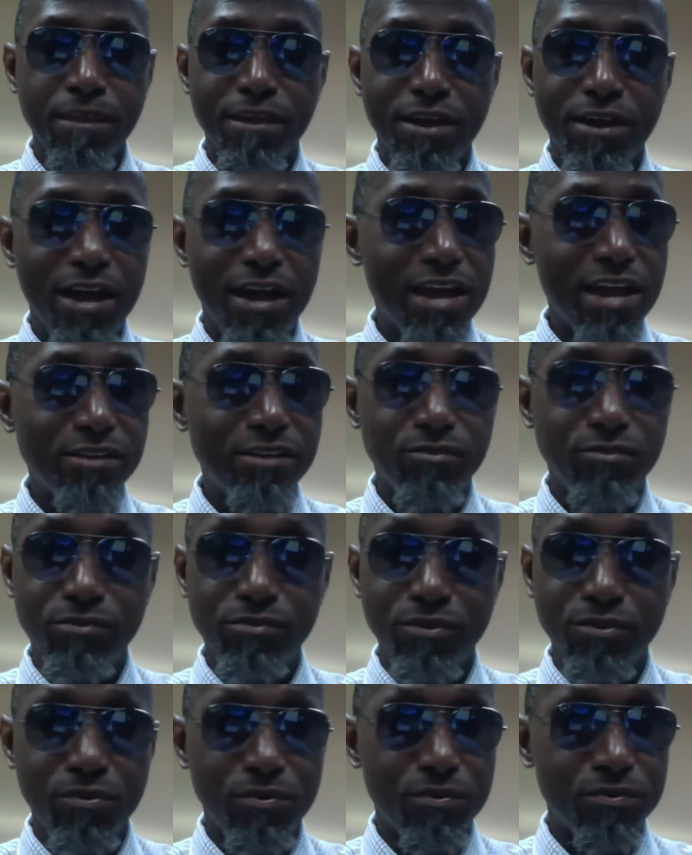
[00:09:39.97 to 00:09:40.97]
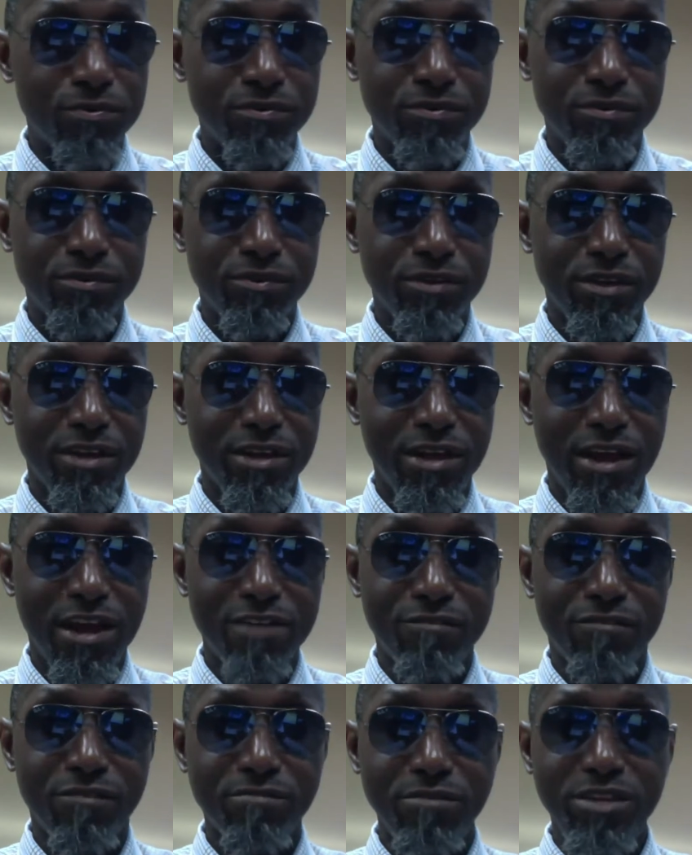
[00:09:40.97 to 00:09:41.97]
I don't know, and
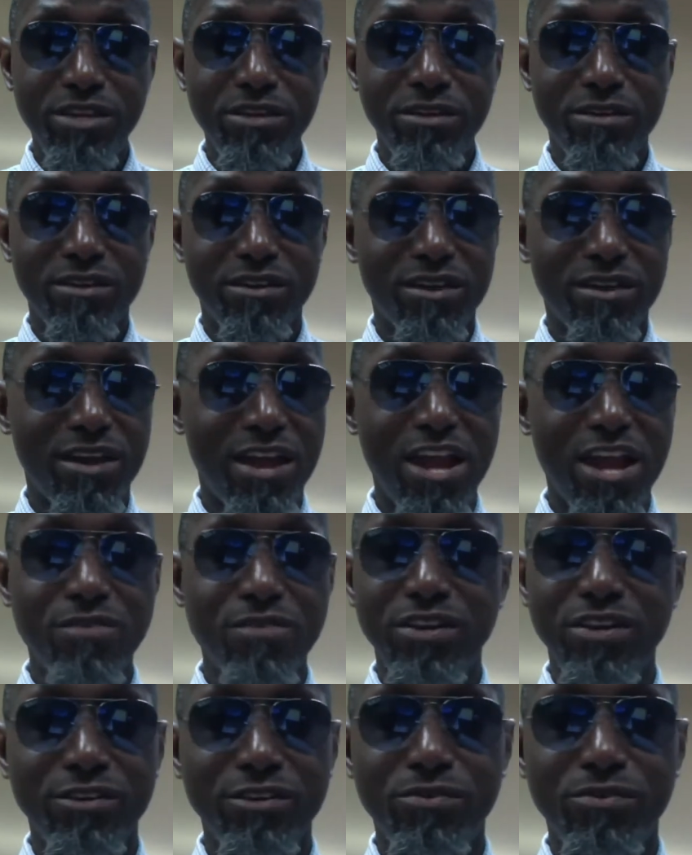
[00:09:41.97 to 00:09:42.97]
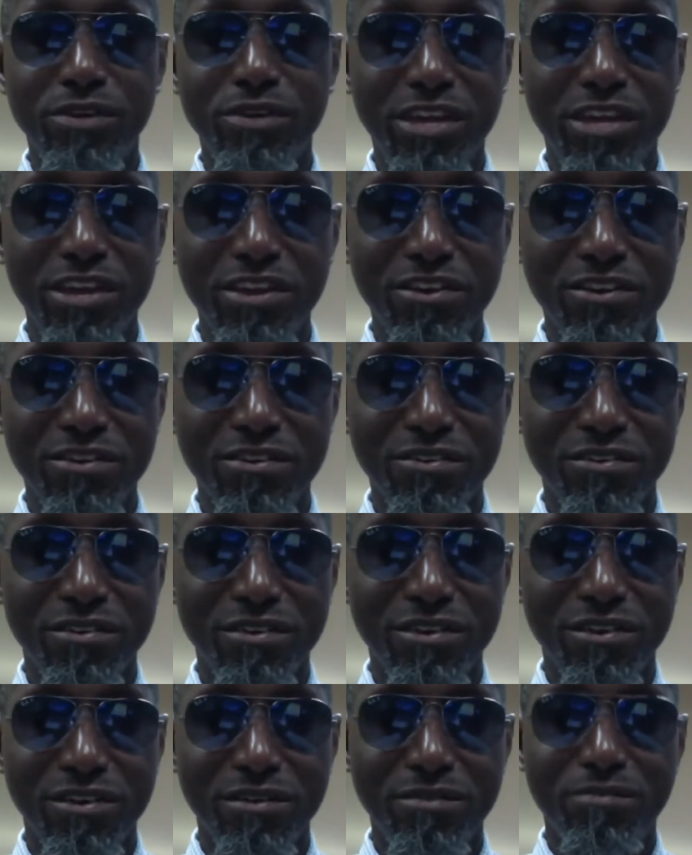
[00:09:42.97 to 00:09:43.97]
for me, I really don't care.
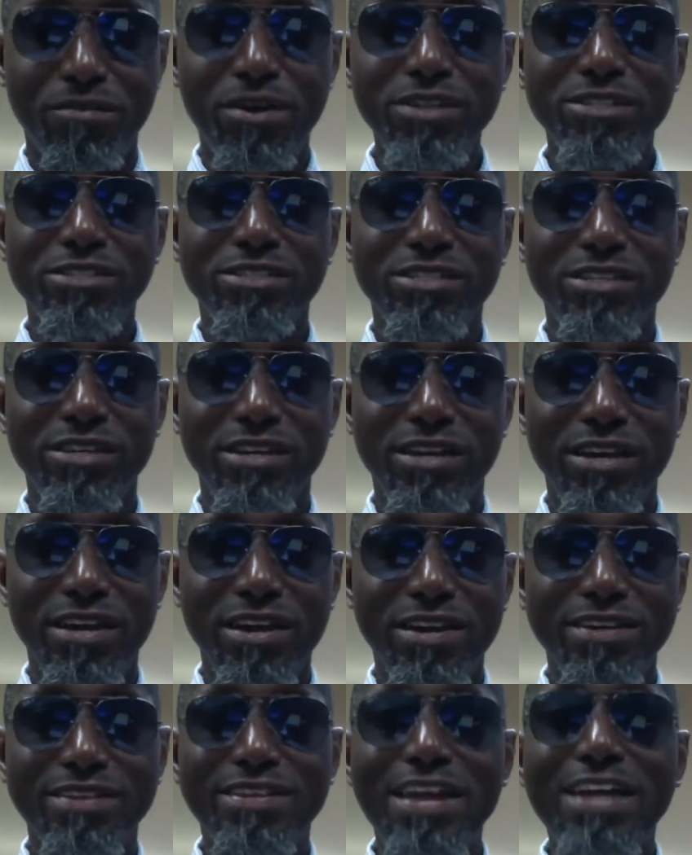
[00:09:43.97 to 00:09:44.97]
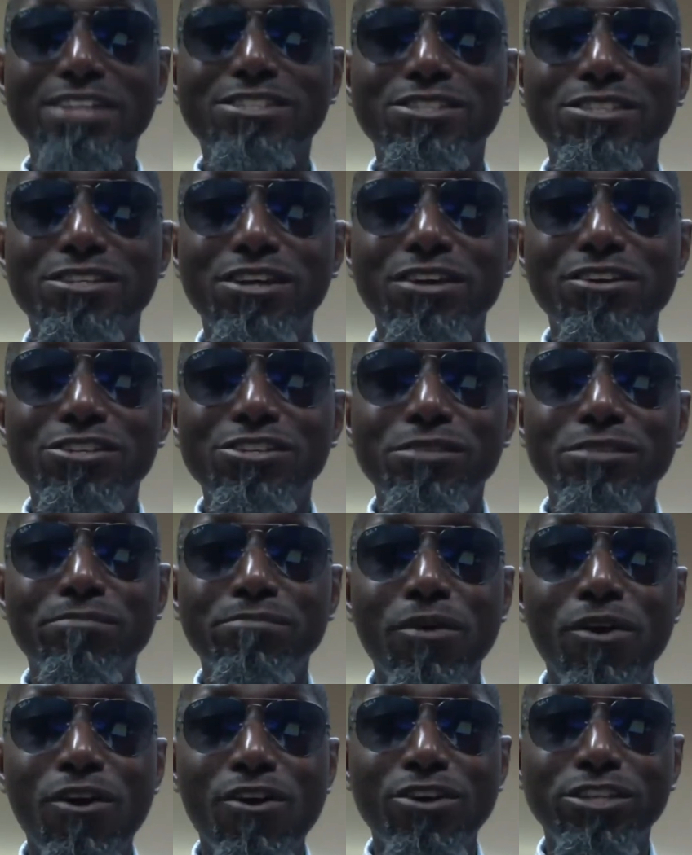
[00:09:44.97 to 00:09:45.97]
What? That's the
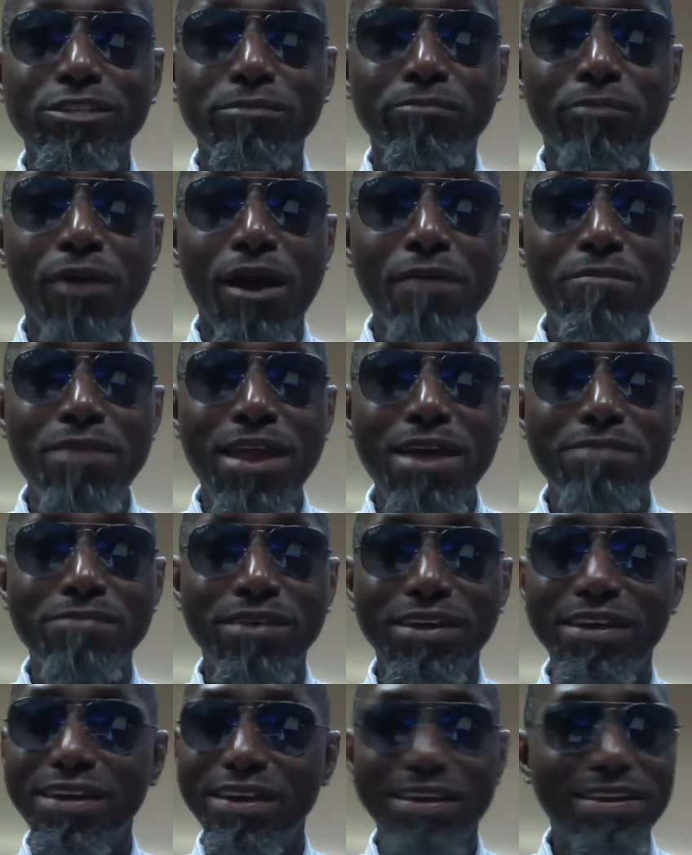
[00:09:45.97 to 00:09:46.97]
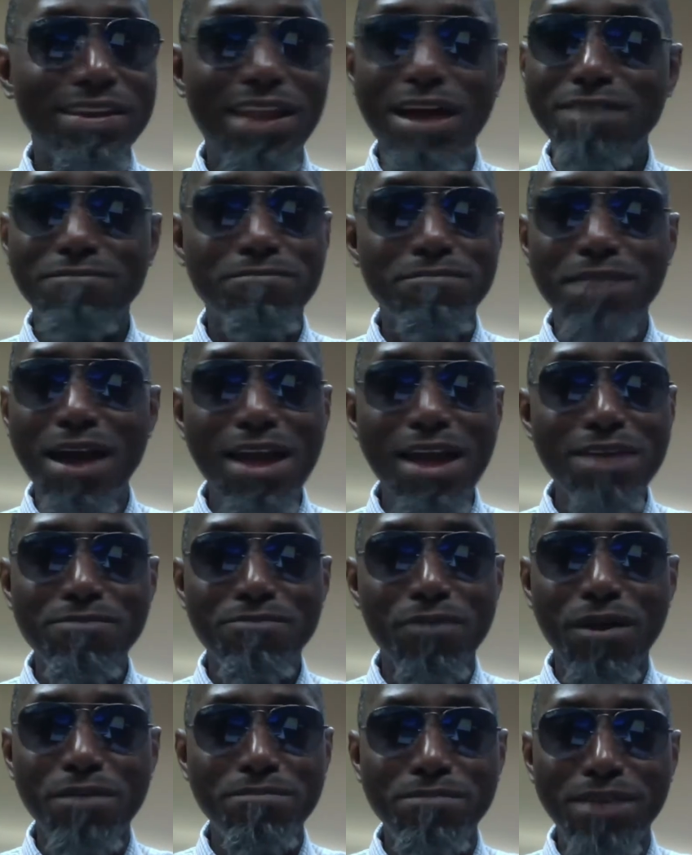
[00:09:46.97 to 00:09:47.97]
Spurs' problem, not my
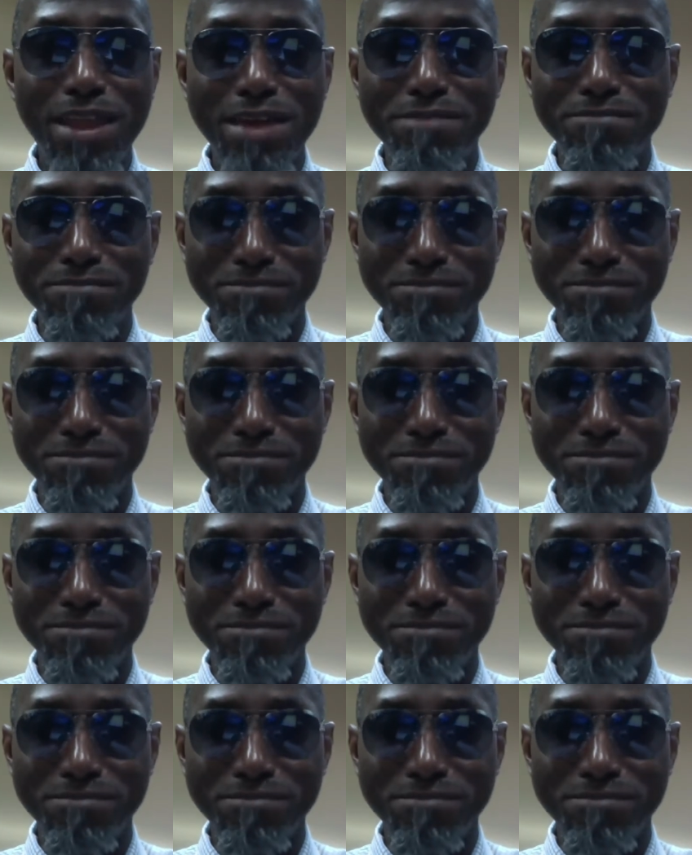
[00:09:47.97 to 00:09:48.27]
problem.